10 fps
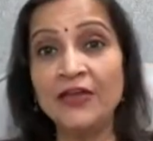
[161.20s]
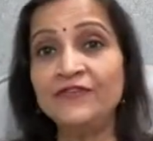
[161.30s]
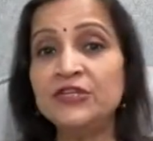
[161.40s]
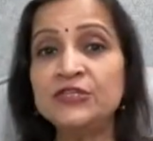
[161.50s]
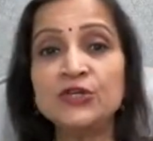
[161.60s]

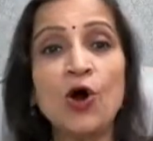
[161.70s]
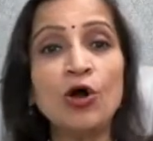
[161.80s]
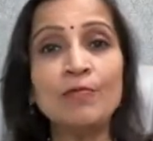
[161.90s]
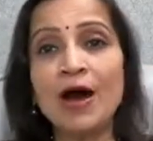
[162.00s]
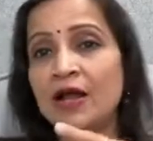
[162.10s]
If the
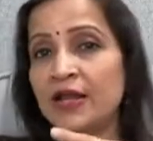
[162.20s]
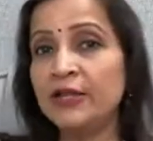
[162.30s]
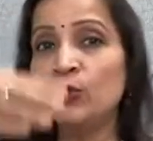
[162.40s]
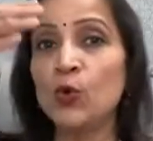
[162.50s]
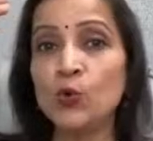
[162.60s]
stock
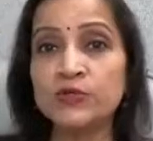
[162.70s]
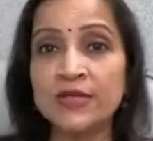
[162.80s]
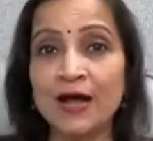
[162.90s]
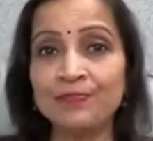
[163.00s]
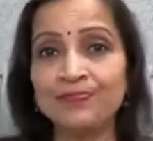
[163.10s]
market goes
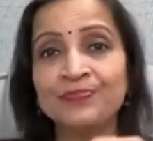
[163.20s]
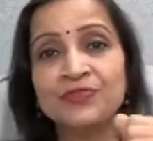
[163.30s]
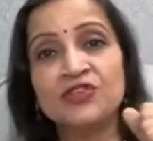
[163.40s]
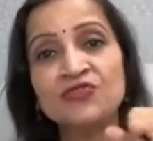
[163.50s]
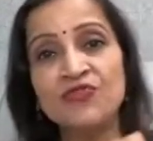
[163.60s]
up,
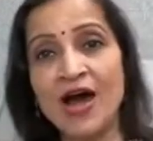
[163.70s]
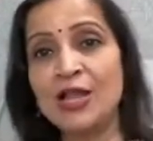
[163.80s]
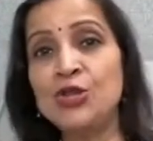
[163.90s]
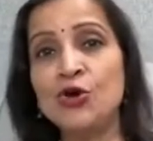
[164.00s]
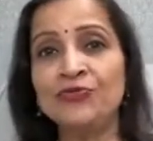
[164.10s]
the
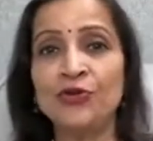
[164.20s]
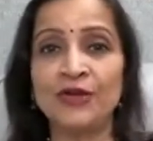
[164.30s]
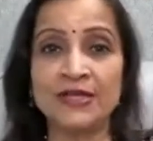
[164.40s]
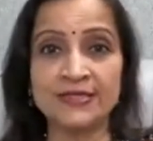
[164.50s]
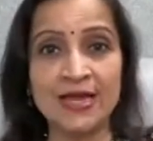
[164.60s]
value of
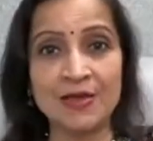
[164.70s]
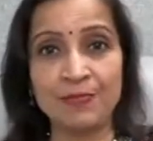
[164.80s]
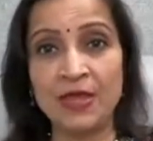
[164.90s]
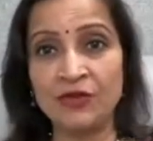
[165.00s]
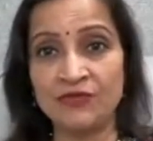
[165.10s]
your
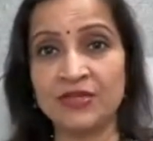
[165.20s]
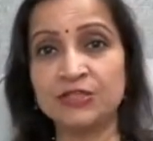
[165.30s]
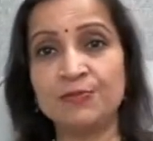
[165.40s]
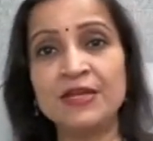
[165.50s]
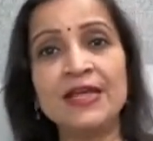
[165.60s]
SIP
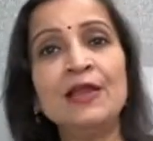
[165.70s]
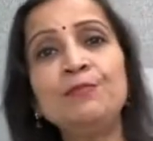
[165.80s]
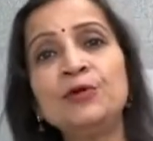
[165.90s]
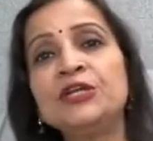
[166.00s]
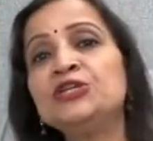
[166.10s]
investment
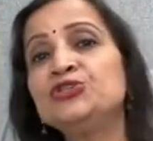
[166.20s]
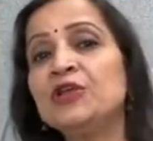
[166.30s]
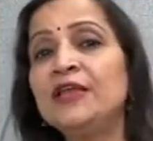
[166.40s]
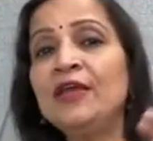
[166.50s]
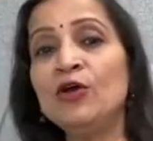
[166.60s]
can
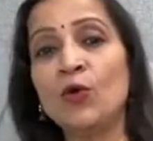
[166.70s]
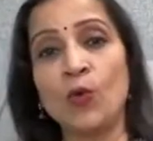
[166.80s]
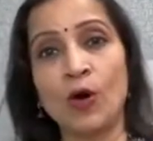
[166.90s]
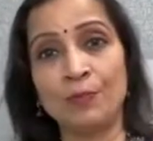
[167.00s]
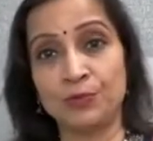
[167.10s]
potentially
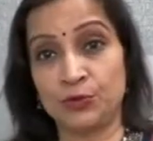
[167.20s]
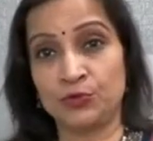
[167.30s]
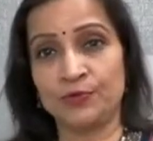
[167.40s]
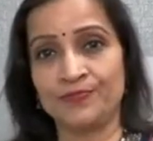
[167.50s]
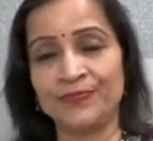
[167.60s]
go up
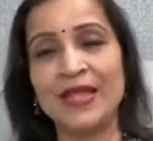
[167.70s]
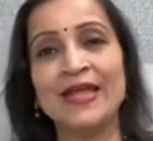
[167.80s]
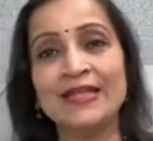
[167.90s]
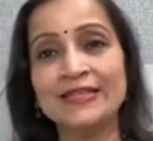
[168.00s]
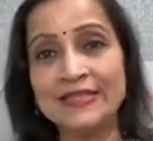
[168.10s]
too.
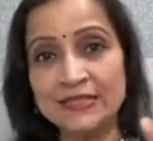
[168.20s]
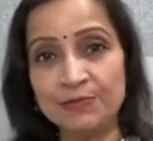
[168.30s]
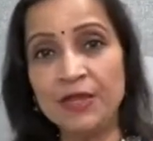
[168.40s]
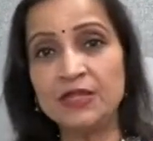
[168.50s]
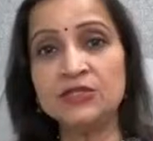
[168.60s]

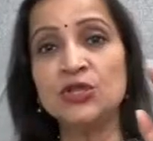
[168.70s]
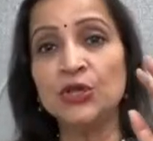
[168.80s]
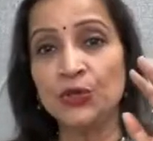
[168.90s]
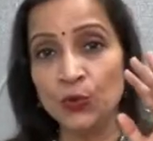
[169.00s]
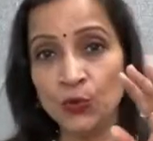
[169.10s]
This
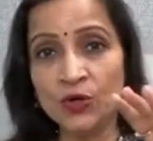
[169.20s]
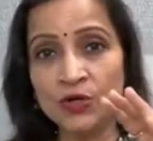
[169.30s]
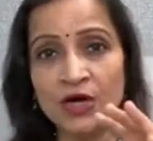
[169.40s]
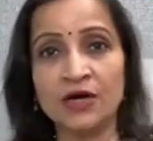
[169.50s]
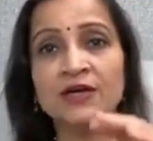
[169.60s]
means you
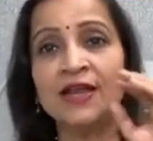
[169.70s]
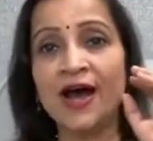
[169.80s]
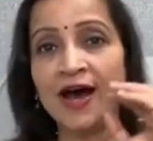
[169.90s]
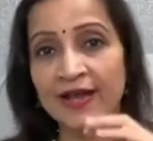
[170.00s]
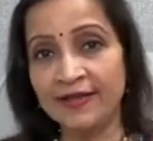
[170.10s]
could earn
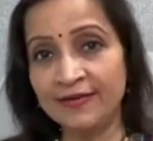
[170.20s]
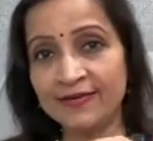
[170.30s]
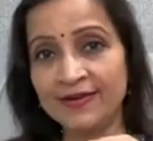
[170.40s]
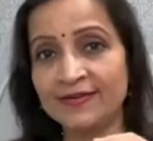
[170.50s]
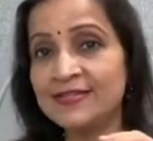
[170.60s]
higher
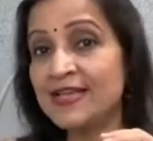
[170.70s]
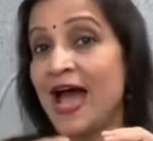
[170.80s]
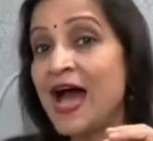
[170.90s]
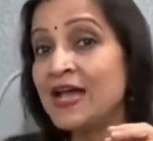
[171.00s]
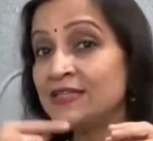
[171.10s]
returns
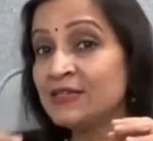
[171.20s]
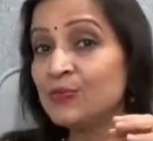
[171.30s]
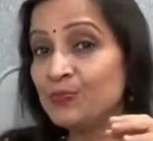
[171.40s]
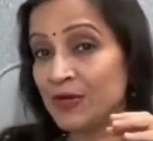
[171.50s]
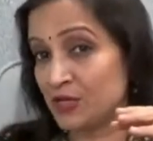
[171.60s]
as
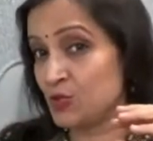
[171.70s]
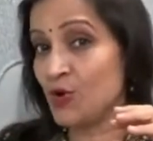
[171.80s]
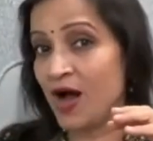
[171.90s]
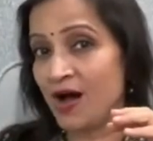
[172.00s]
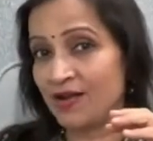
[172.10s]
compared
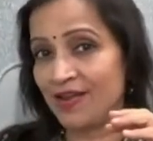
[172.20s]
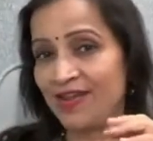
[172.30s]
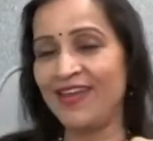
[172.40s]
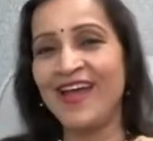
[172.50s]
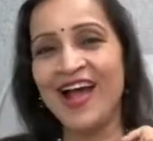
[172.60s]
to
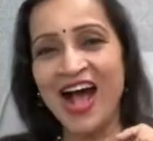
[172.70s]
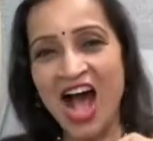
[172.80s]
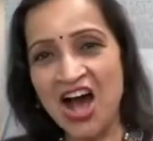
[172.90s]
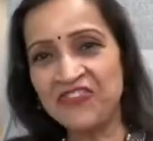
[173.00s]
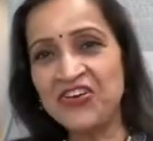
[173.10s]
RD.
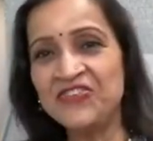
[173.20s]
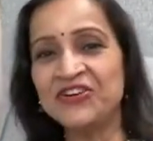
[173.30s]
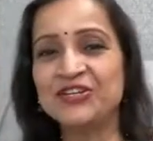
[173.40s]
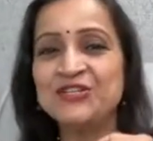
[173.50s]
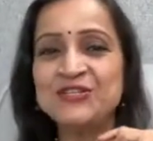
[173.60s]

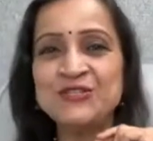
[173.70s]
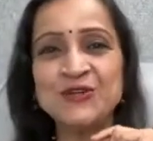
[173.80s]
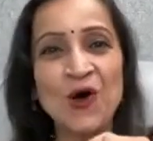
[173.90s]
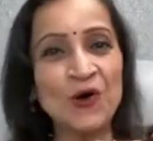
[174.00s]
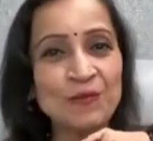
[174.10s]
However, the
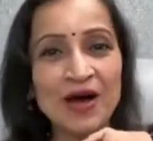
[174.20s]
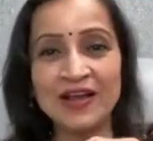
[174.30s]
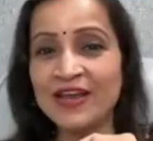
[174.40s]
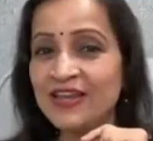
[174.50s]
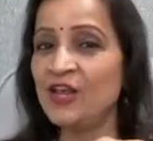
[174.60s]
stock
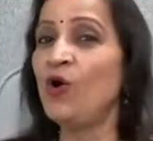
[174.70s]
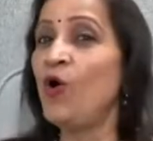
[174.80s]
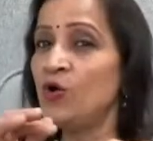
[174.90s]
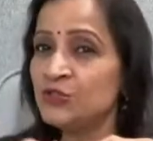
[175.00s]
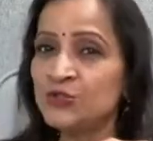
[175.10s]
market can
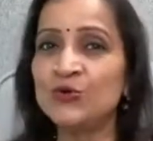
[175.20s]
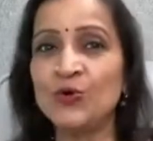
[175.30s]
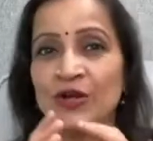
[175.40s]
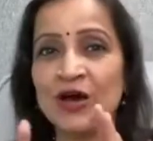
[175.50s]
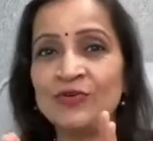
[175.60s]
also
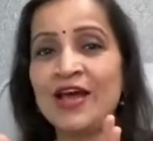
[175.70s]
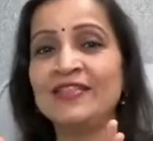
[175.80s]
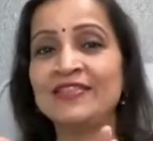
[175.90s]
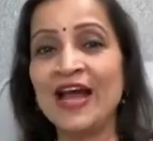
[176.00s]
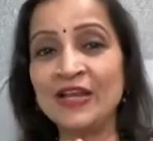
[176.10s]
go down
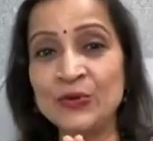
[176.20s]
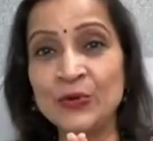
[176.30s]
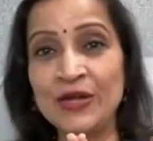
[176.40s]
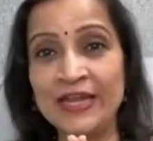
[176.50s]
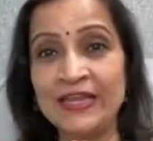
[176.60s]
and that
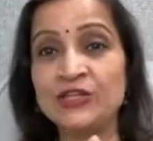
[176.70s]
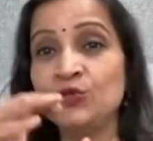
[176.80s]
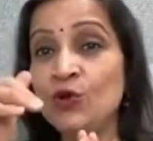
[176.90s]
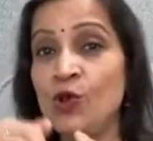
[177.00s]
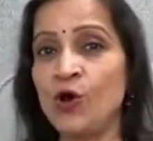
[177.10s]
could lead
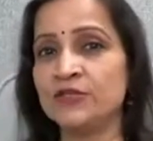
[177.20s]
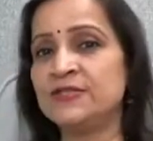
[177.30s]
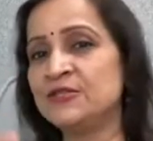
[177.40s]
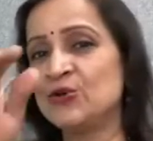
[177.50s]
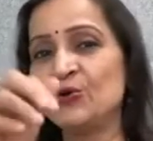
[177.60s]
to
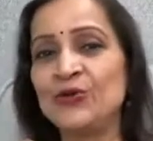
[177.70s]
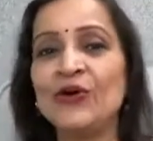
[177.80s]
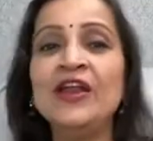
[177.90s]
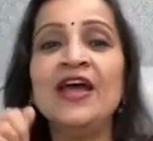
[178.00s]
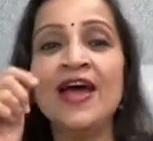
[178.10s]
losses on
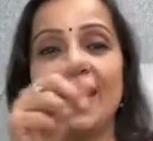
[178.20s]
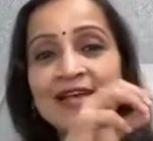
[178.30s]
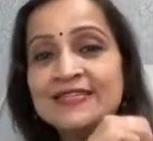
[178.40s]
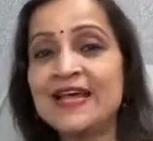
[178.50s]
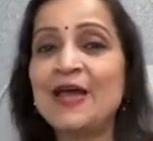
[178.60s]
your
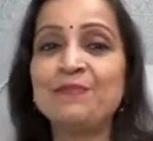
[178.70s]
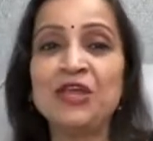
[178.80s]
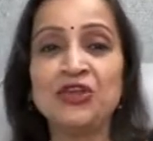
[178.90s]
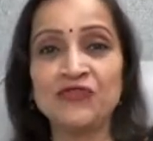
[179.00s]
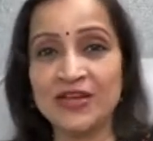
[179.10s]
SIP
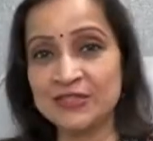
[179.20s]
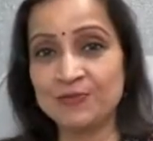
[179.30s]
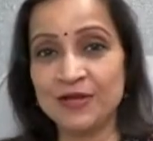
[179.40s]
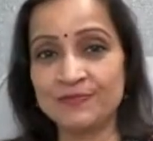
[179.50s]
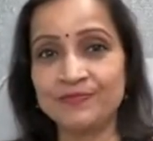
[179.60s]

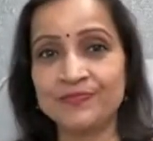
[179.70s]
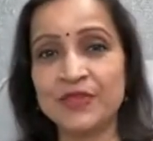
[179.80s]
investment.